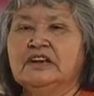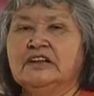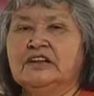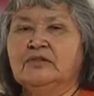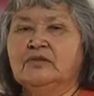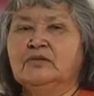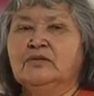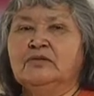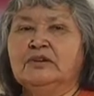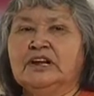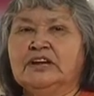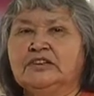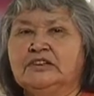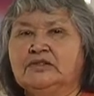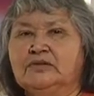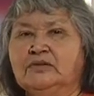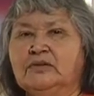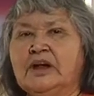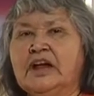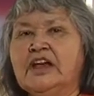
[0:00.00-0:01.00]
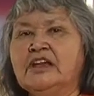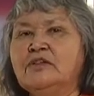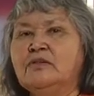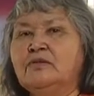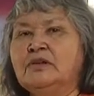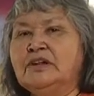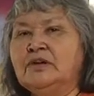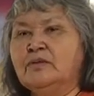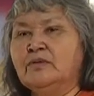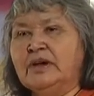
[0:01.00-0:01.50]
who are going through
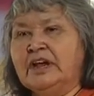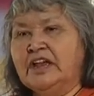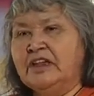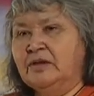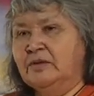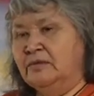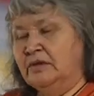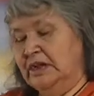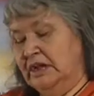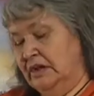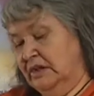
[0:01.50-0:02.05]
hard times.